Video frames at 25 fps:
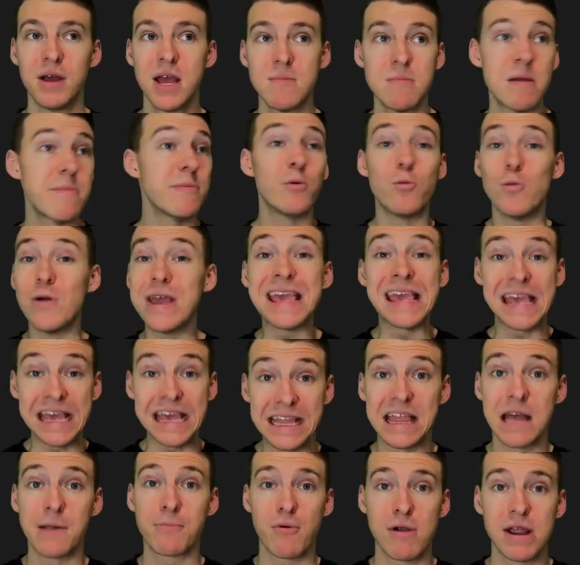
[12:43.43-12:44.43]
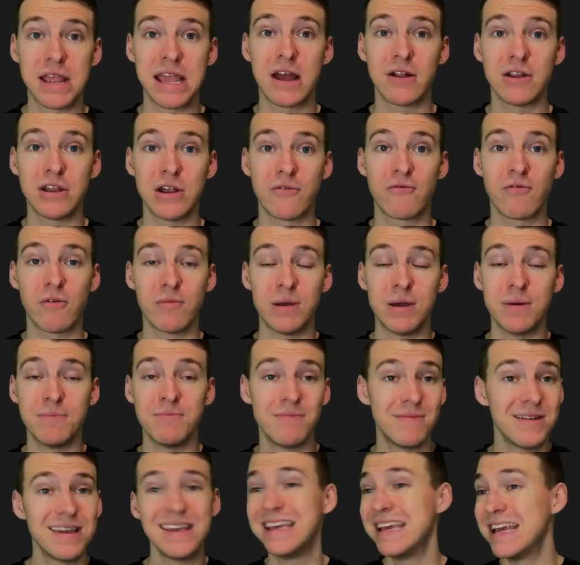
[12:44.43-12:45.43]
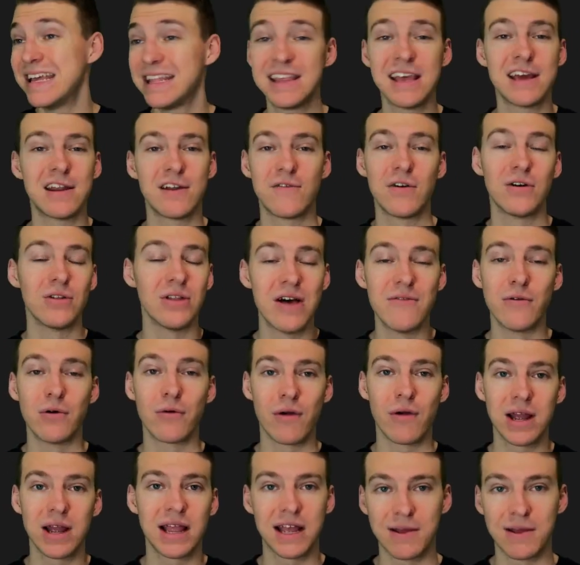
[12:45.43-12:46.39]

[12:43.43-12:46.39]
Maybe we can get that breakout year from him at the NFL level, right?